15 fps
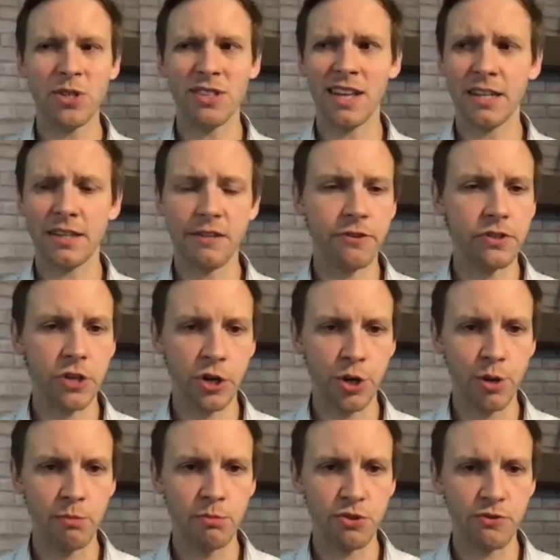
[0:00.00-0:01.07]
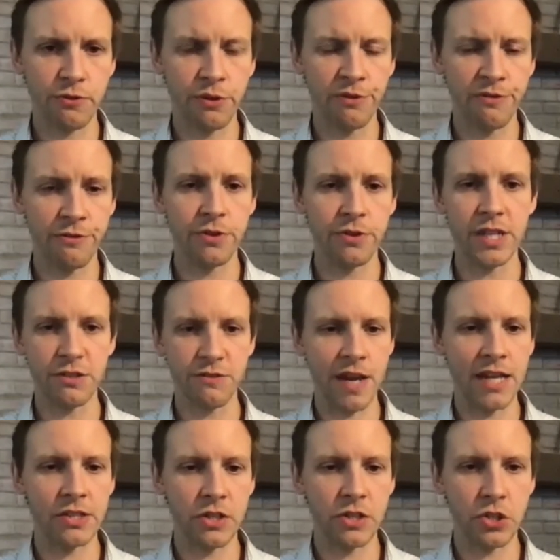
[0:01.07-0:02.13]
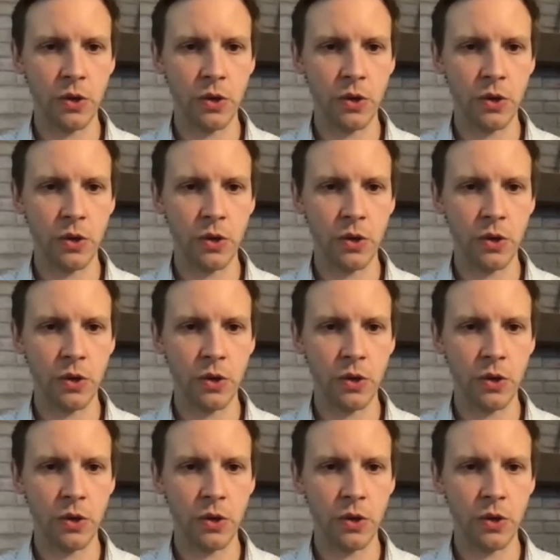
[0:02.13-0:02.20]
a lot of different terms for these phases,